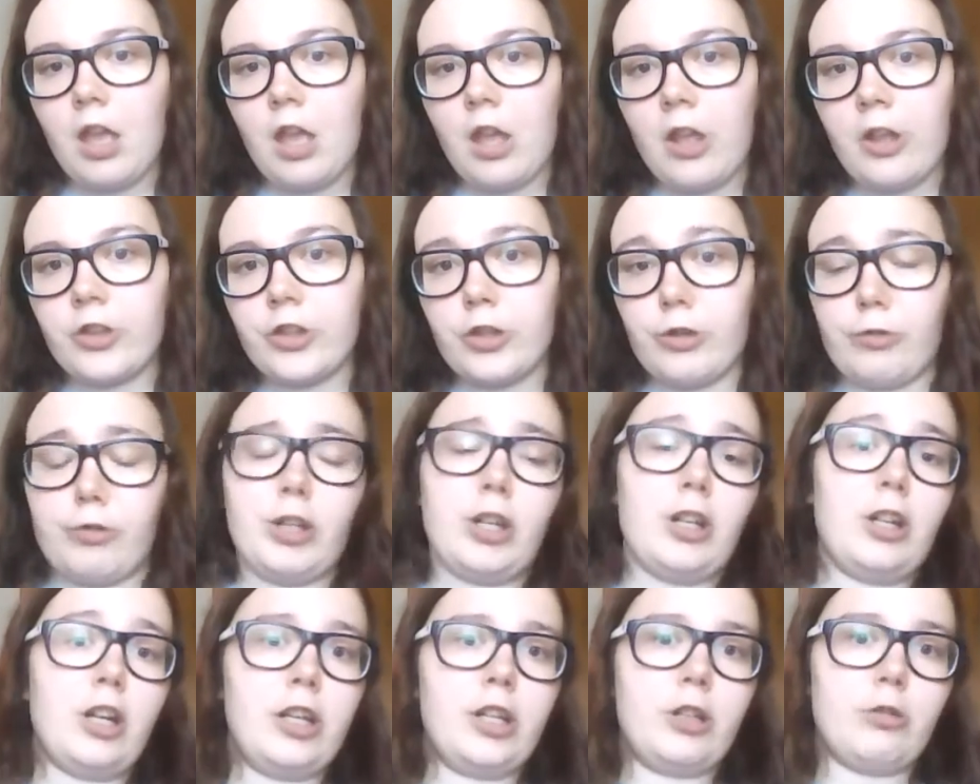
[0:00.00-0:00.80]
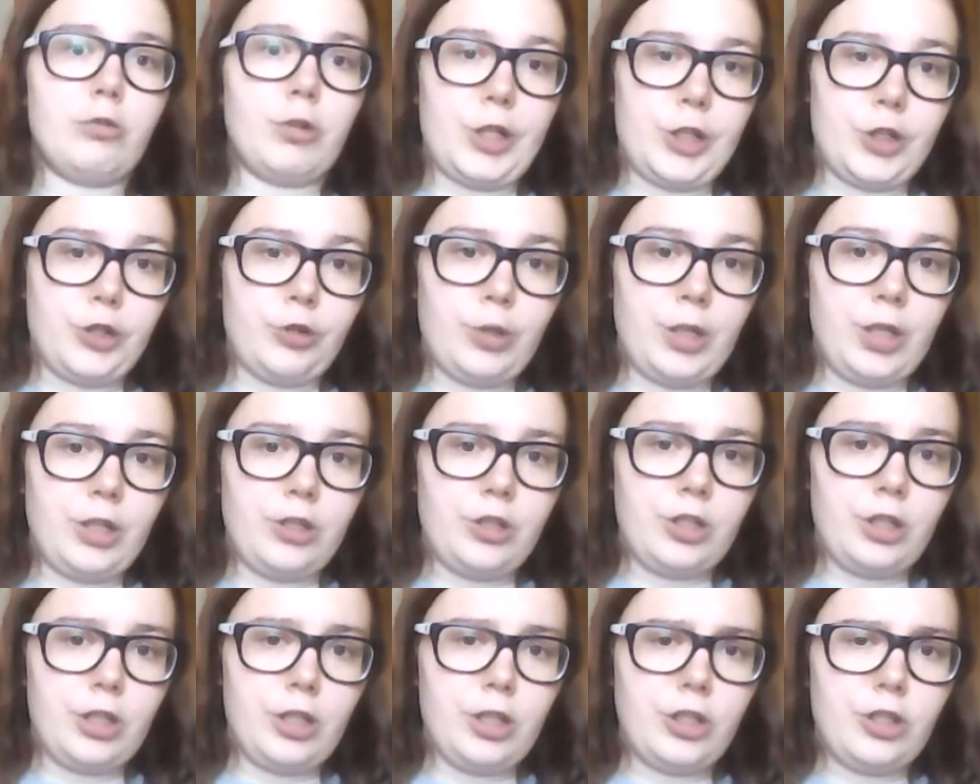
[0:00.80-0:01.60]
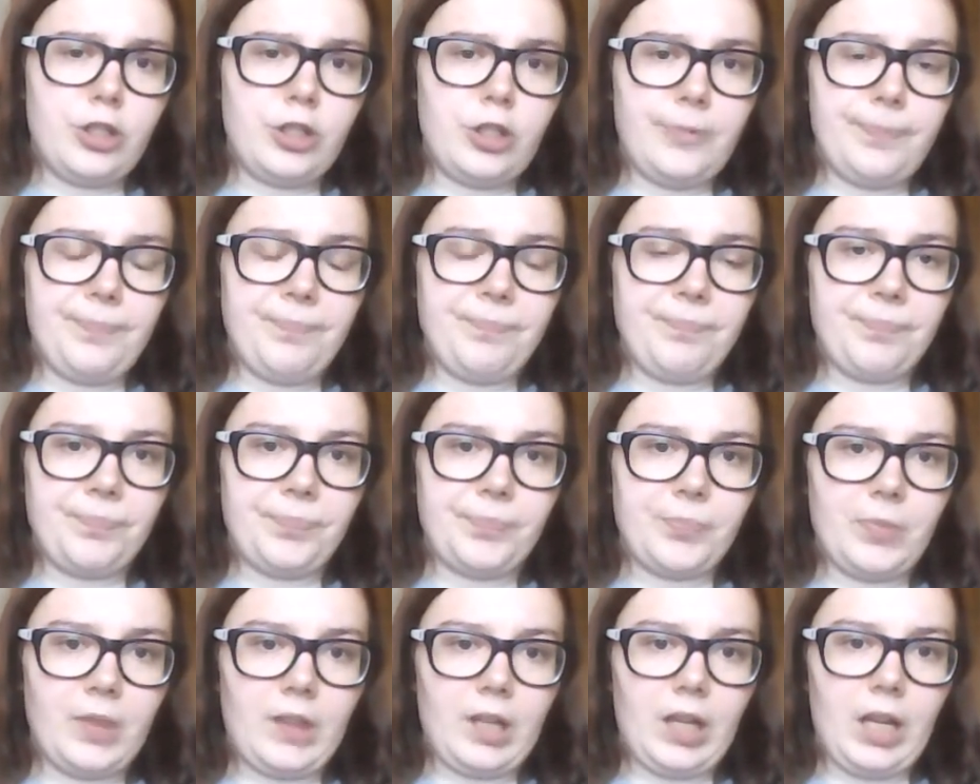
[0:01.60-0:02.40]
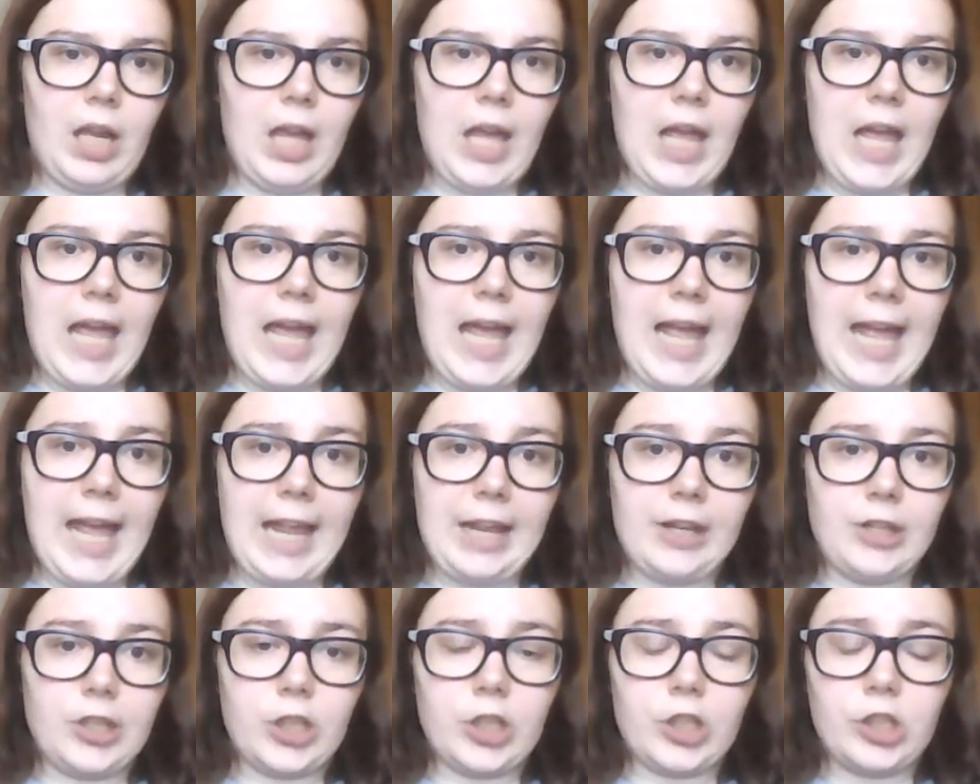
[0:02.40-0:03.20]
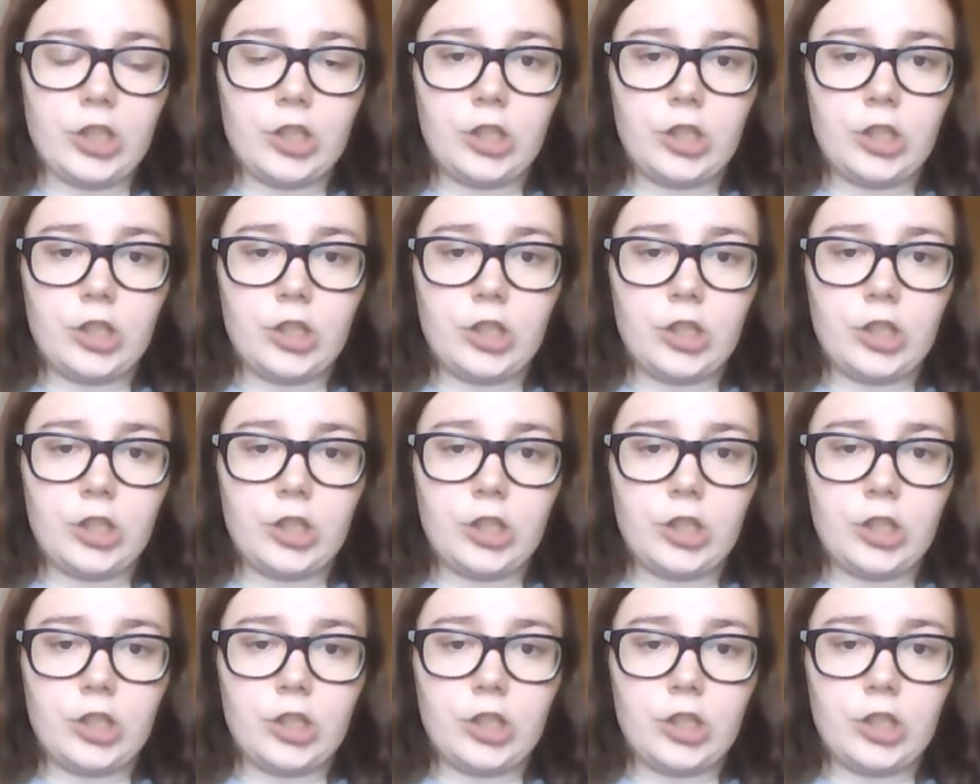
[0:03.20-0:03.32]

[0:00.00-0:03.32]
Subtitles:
So then I graduated, and